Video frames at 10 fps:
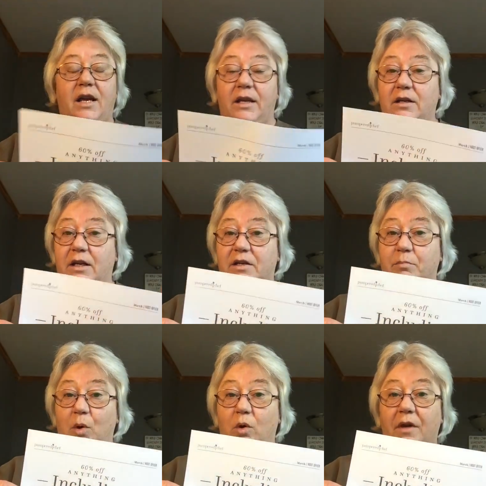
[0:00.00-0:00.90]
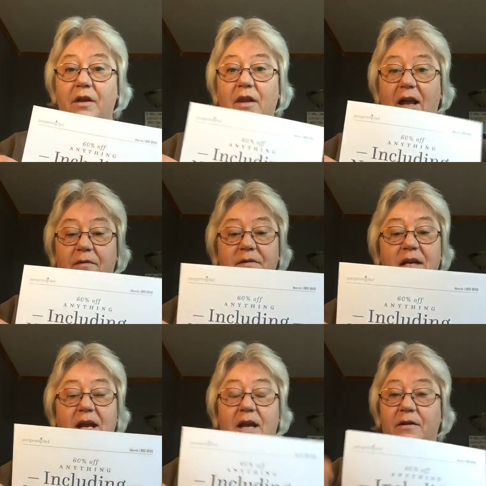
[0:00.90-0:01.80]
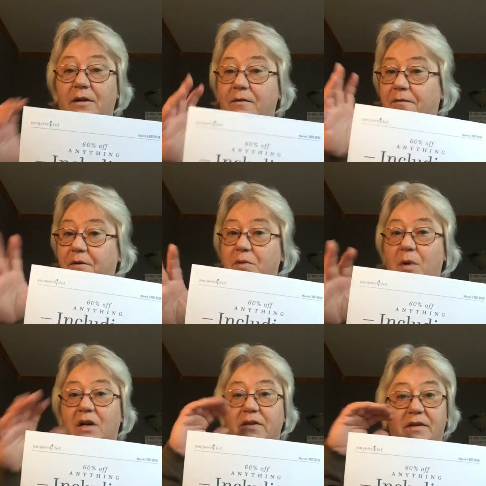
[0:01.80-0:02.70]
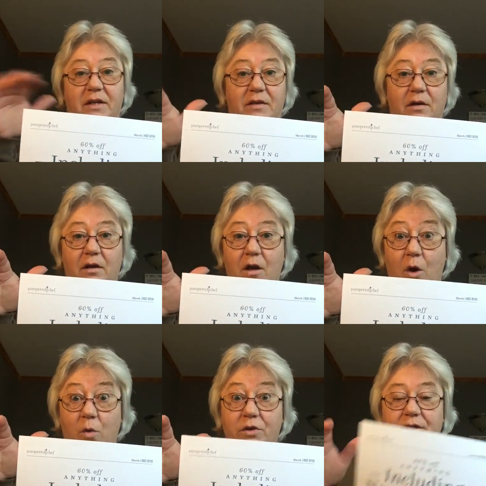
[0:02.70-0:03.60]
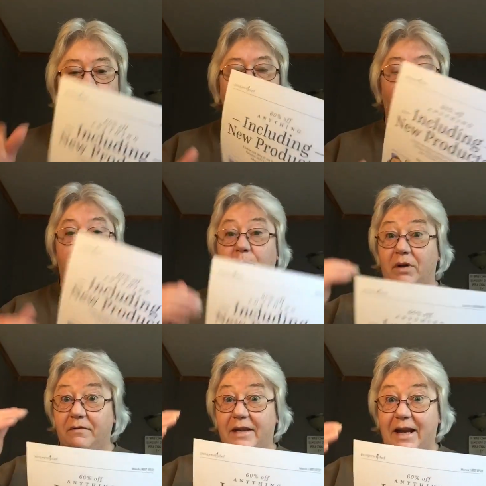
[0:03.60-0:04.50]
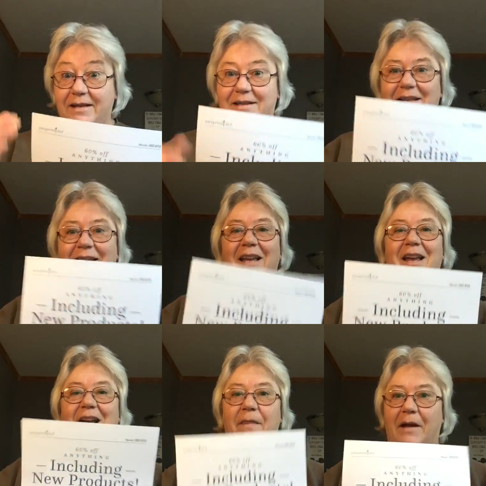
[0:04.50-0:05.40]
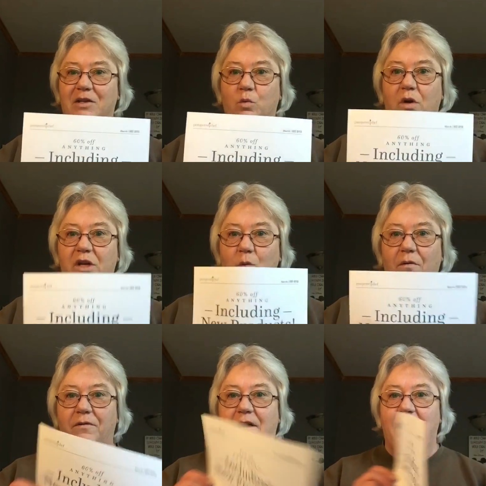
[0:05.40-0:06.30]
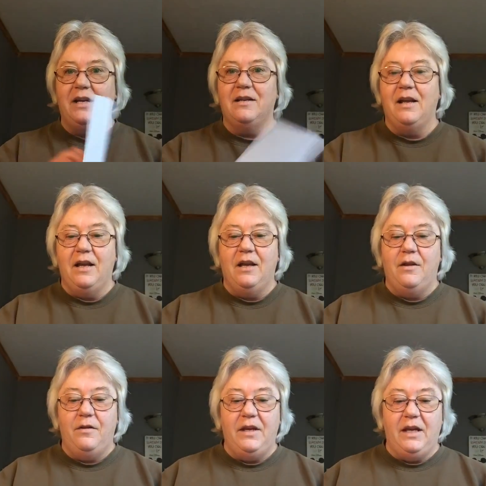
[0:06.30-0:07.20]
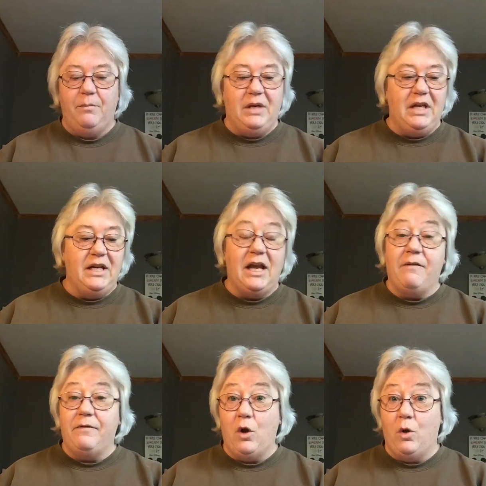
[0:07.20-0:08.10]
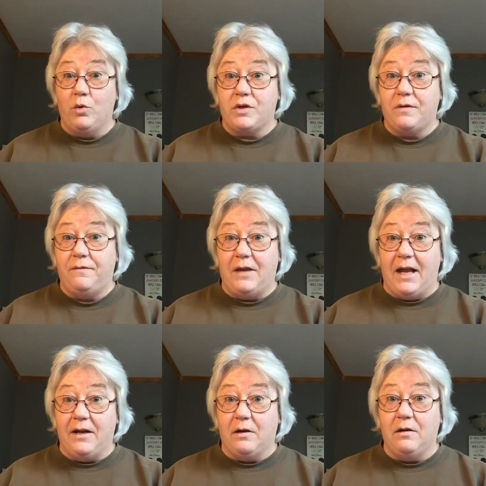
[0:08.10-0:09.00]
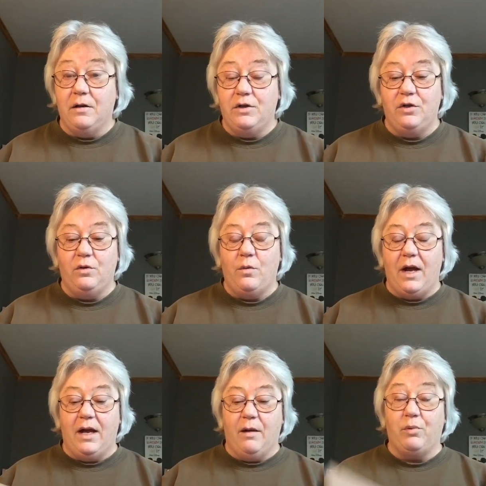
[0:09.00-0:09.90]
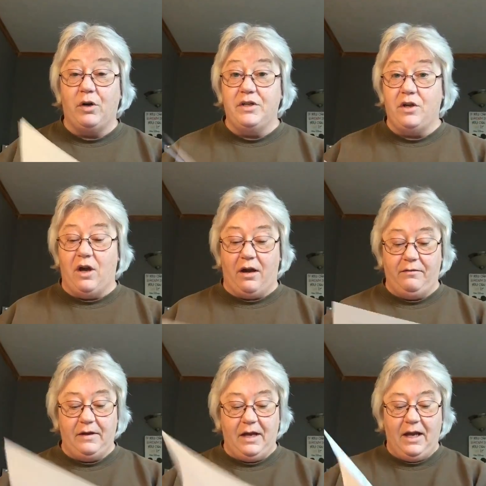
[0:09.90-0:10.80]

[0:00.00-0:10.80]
Hit Explore on the left, and in the first box it says Host, right above Guest, and that's where you will find the PDF host flyer to print off.